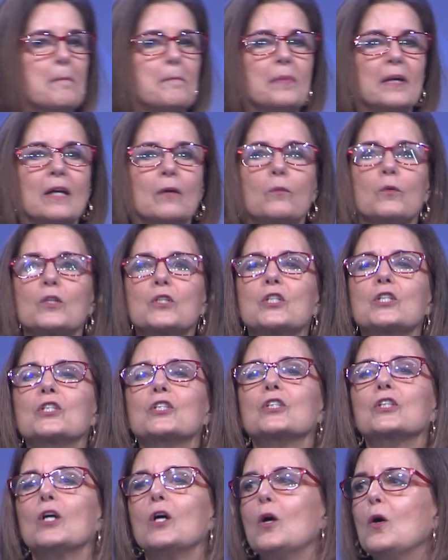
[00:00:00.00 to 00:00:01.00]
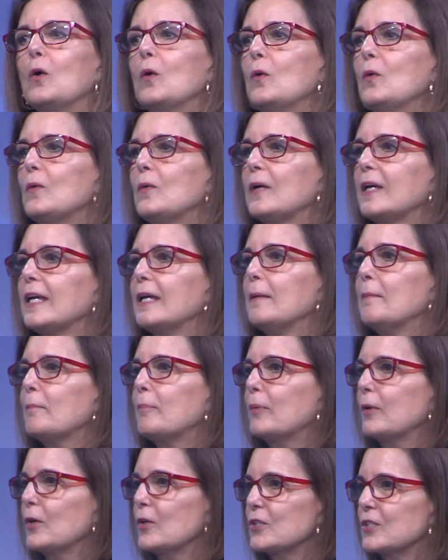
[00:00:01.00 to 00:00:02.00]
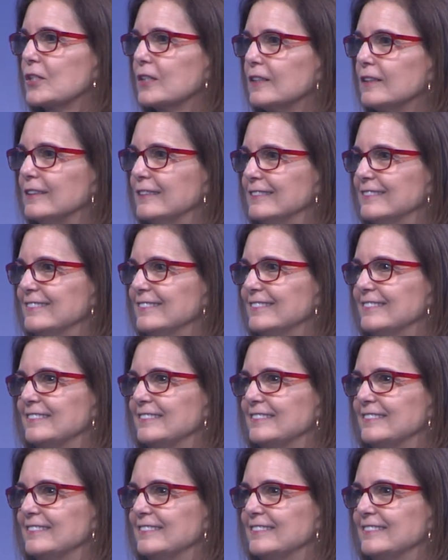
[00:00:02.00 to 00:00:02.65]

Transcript: But it was so impersonal.